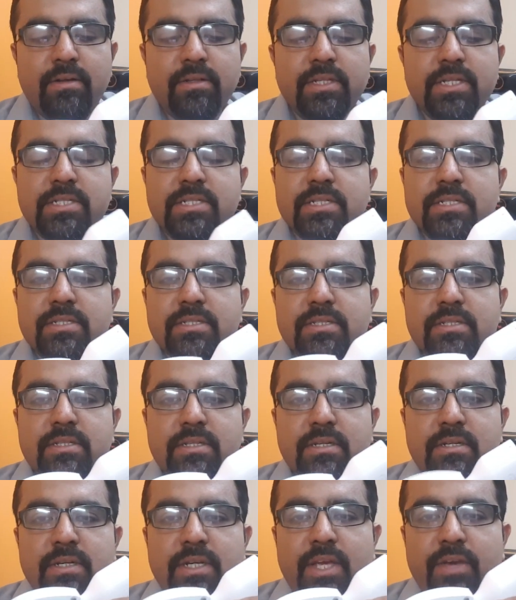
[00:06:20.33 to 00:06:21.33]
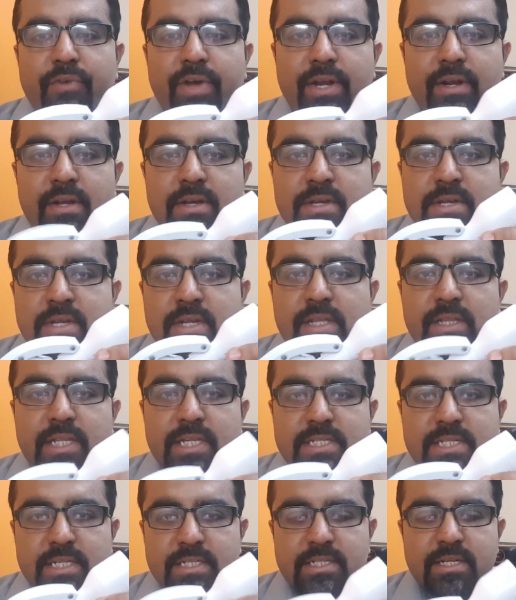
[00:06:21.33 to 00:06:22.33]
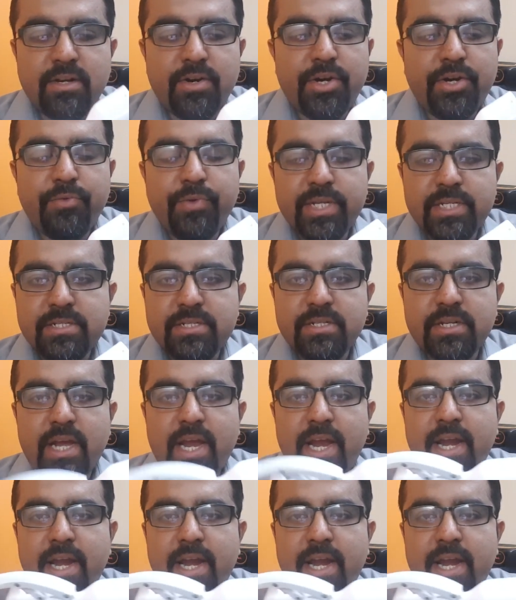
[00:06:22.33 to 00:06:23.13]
this is given this as a twist,